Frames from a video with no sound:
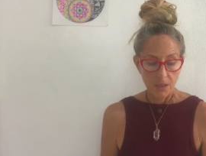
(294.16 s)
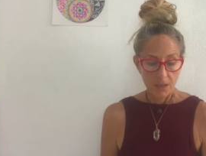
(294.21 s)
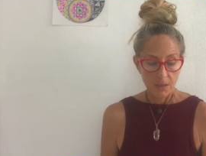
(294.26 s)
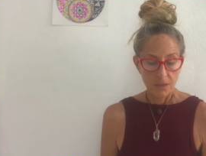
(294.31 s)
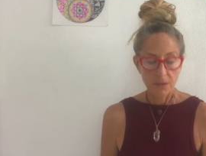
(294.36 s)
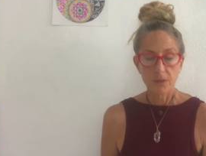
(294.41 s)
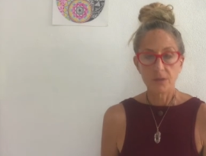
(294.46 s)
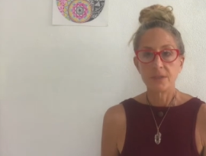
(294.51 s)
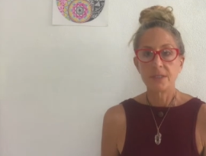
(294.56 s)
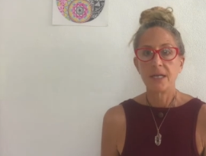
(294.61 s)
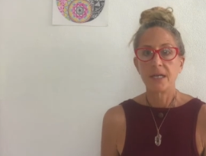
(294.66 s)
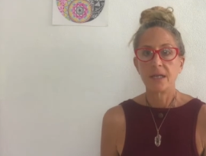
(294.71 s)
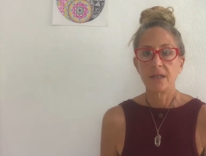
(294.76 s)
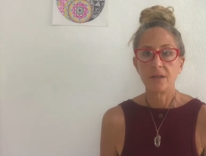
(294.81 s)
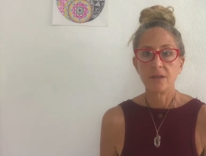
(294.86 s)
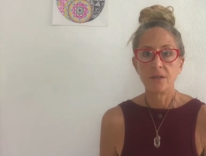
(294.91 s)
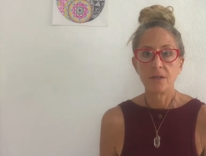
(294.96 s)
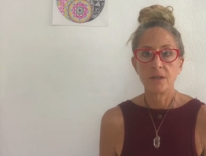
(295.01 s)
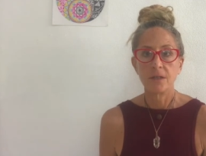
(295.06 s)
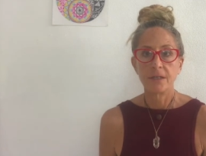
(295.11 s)
So take a
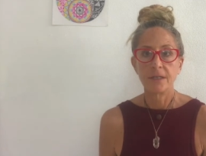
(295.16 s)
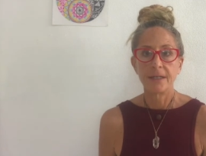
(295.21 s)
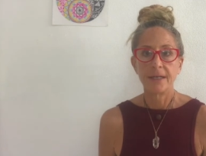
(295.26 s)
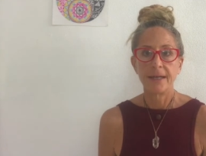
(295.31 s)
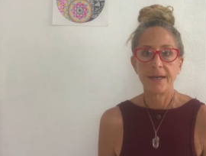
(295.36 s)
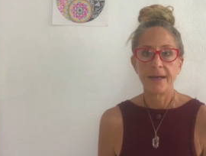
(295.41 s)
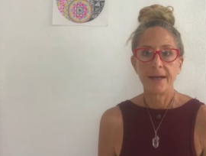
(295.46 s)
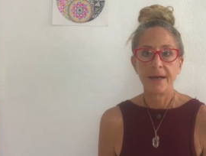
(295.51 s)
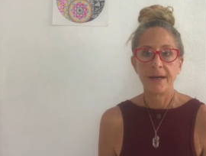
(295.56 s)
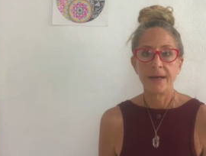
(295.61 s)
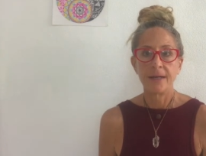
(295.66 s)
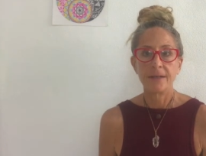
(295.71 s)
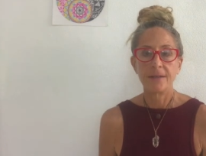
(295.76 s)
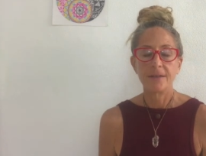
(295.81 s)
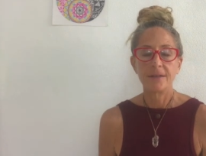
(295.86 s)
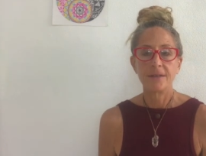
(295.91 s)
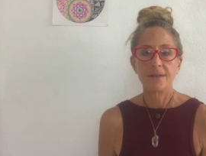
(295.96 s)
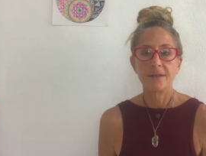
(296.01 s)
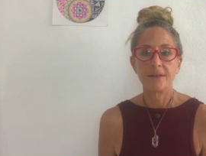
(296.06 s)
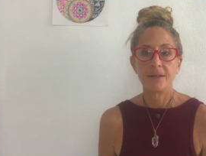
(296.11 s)
look at
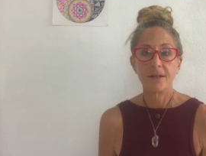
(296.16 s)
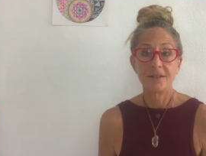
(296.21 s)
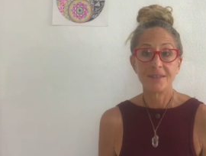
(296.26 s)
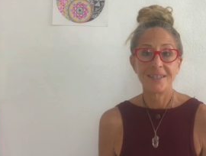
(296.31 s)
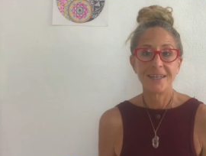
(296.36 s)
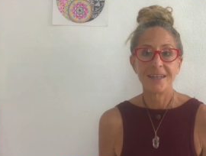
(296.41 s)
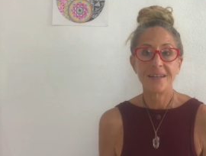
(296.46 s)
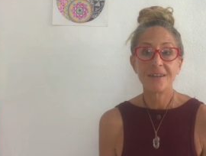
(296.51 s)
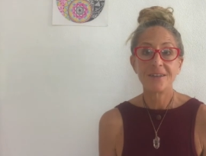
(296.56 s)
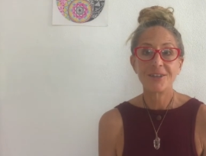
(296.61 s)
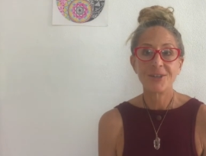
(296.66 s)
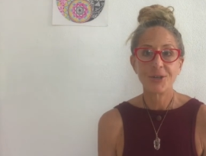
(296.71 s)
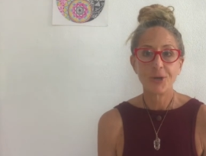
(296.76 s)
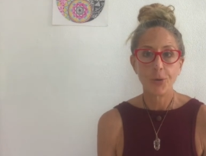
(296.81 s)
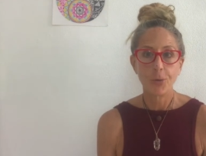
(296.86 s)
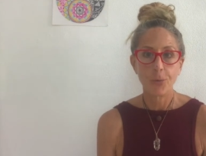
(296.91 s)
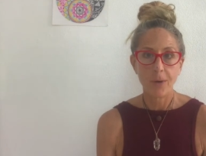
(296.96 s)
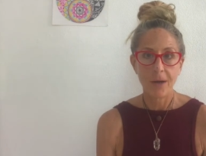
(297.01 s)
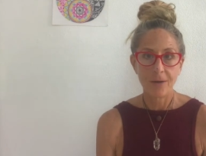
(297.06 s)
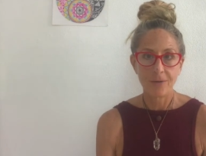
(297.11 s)
take a look
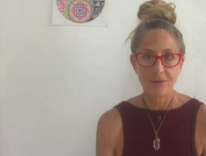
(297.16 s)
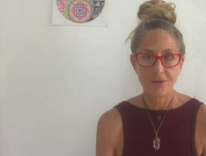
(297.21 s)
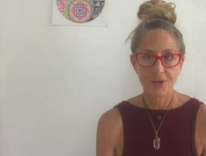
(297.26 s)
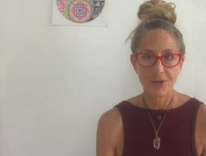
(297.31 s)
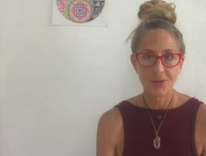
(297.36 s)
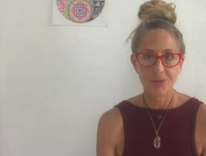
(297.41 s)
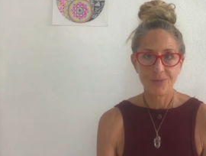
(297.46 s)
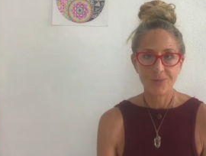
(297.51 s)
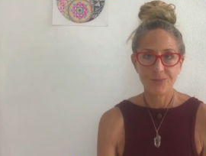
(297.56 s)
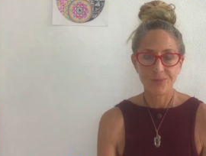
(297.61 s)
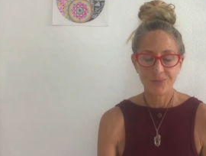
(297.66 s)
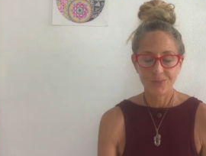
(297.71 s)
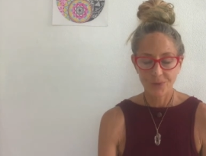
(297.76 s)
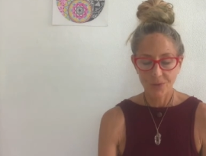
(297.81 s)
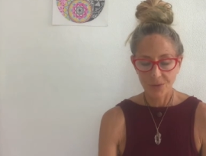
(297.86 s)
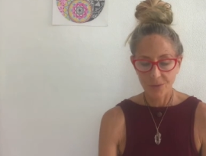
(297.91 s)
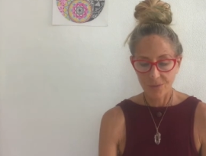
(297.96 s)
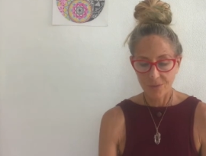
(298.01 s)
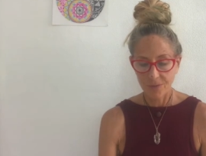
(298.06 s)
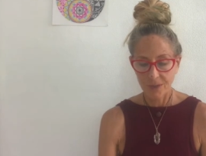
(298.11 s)
around
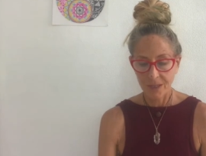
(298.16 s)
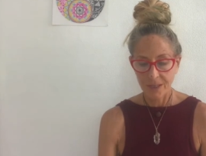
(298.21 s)
you,